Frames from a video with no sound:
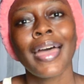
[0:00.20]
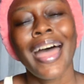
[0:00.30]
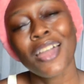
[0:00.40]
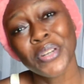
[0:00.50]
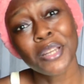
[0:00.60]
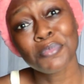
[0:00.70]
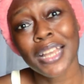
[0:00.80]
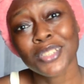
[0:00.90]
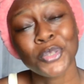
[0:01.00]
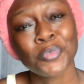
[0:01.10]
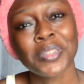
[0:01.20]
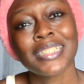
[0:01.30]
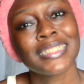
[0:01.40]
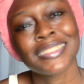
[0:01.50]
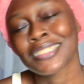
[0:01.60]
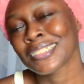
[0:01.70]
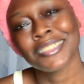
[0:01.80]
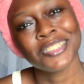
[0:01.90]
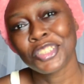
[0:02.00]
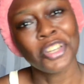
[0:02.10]
African black soap is
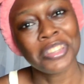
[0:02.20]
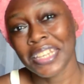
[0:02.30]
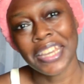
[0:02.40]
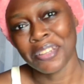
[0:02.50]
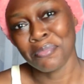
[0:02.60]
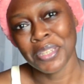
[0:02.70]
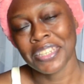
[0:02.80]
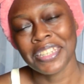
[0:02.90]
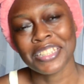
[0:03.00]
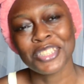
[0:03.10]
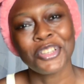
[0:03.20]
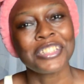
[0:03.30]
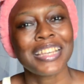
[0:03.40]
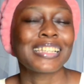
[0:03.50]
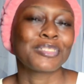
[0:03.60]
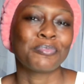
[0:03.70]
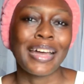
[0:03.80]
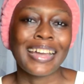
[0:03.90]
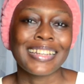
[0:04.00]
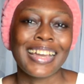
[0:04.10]
not the enemy. It's not as
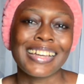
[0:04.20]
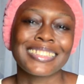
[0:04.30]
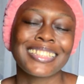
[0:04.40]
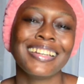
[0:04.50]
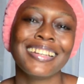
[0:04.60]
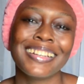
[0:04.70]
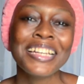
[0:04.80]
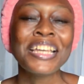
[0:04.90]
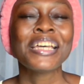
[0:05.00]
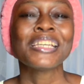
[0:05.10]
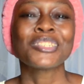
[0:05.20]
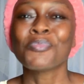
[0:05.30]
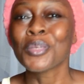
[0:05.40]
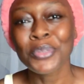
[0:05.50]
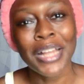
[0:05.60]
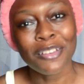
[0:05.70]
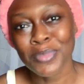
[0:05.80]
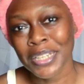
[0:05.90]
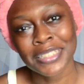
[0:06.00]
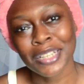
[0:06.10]
bad as some people have
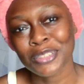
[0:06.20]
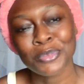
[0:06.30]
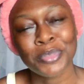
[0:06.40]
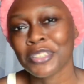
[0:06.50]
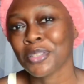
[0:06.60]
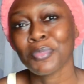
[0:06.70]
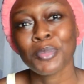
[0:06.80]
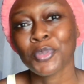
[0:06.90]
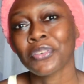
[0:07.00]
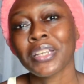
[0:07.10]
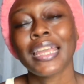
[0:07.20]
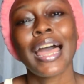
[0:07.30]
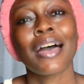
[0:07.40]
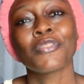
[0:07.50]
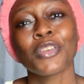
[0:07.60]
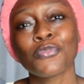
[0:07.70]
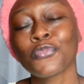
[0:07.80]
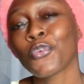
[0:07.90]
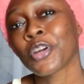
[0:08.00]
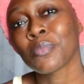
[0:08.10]
made it out to be. Some people already have
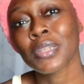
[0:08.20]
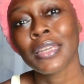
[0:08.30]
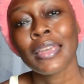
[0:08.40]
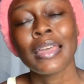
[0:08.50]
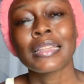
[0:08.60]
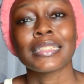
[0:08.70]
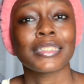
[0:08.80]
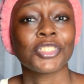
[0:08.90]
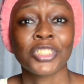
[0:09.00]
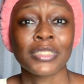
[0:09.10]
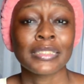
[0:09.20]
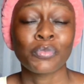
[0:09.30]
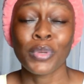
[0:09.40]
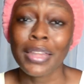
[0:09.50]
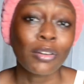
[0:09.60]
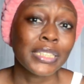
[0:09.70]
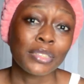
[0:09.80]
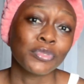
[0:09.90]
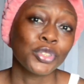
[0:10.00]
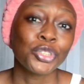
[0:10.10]
informed decisions without
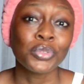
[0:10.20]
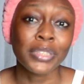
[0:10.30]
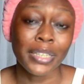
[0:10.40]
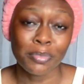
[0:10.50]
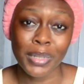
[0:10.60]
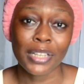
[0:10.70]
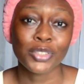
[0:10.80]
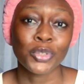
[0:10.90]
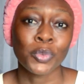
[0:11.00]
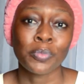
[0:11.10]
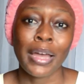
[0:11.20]
even using black soap